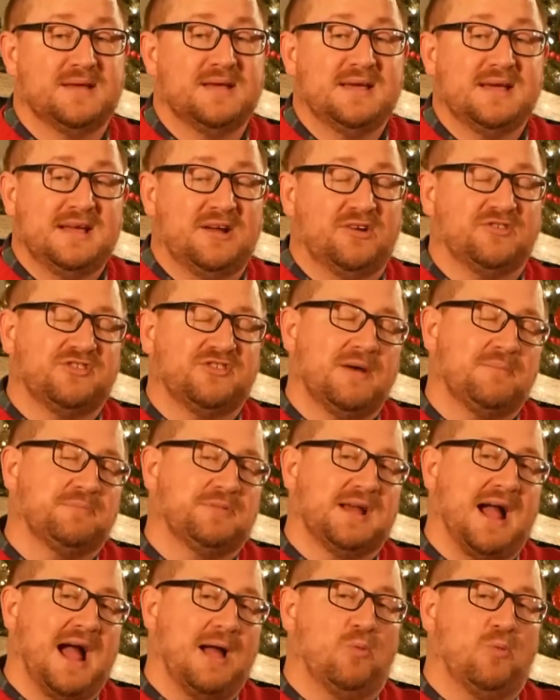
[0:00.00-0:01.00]
Here's
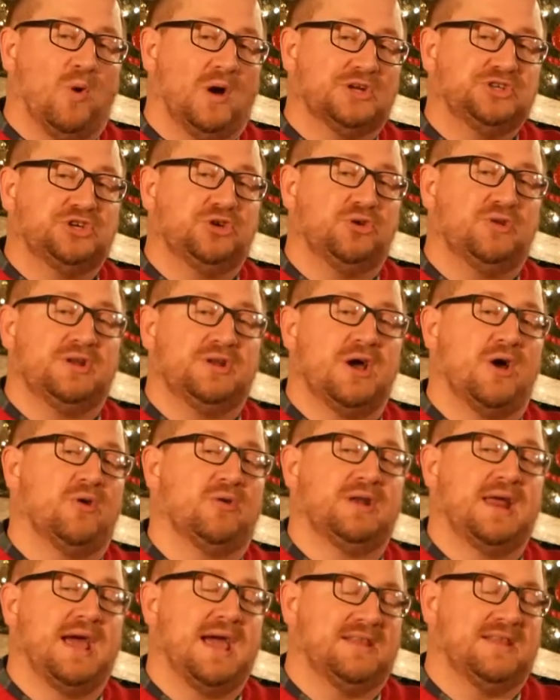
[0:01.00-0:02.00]
something I want you to know
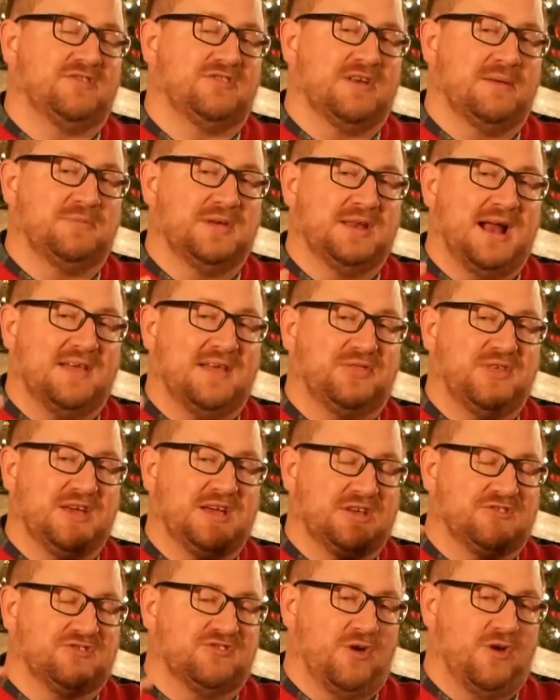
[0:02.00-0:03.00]
today, and something I think
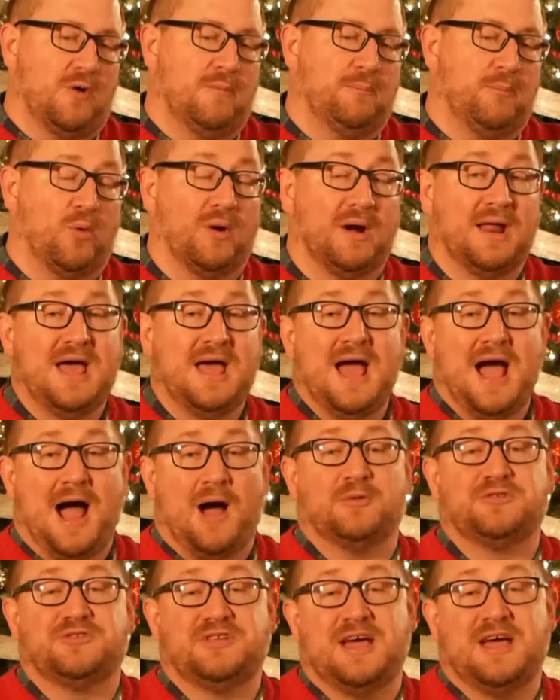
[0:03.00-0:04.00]
is so important. I
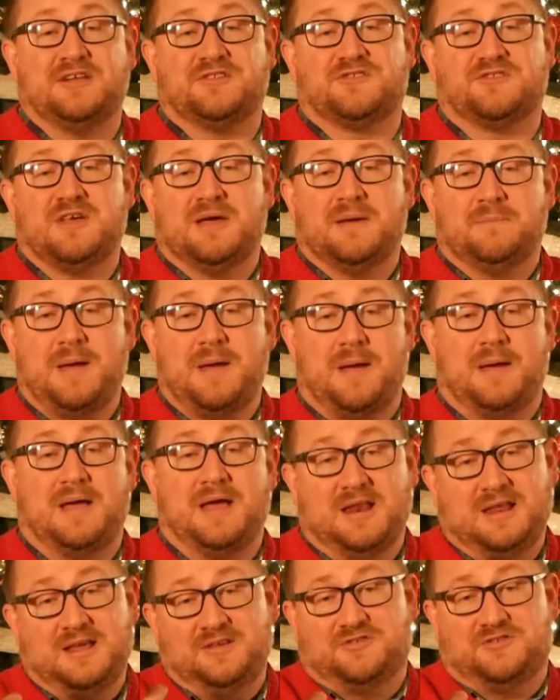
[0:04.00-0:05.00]
would say it's,
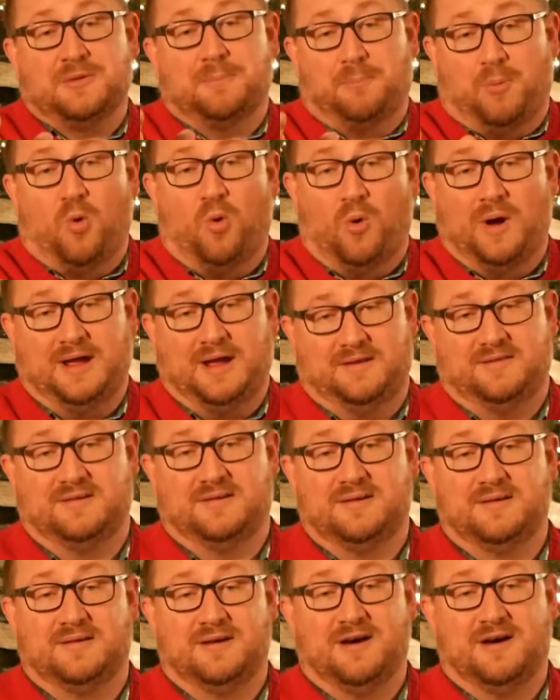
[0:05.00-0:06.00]
it is the point
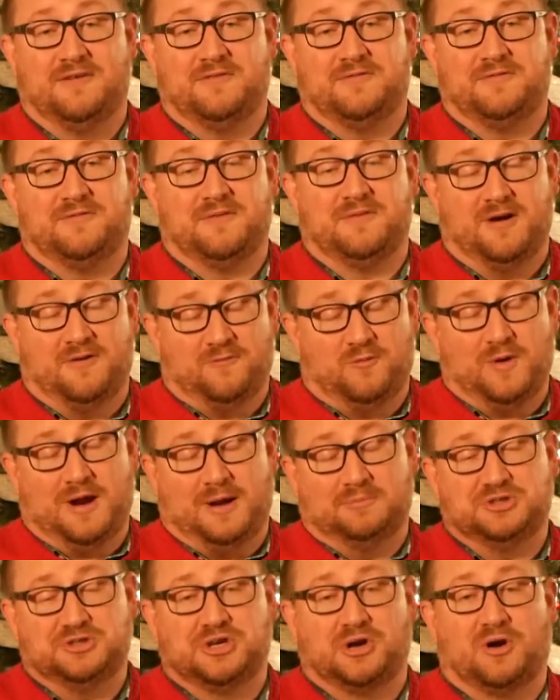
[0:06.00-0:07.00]
of, of what
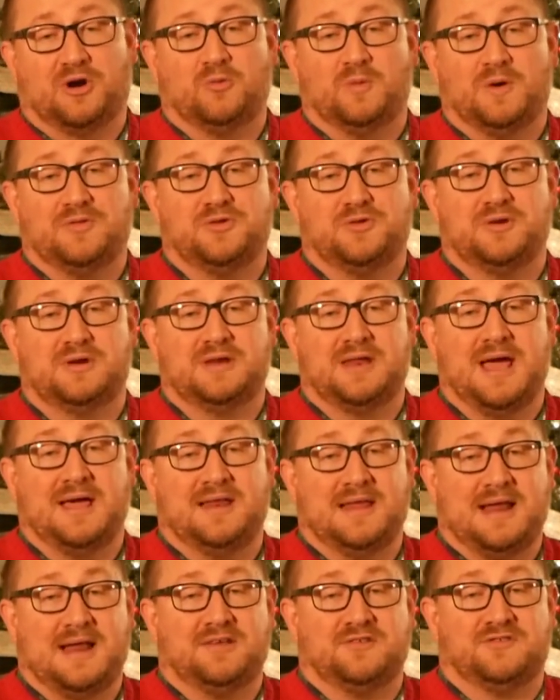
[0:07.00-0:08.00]
I'm sharing with you today, and
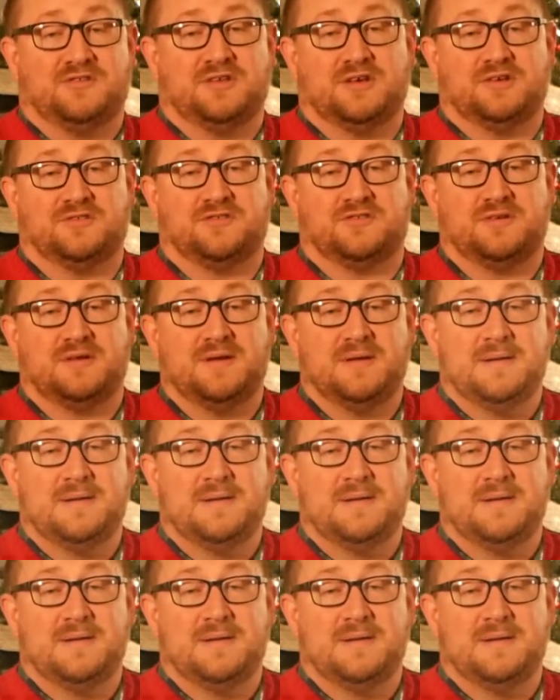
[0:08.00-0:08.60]
that is this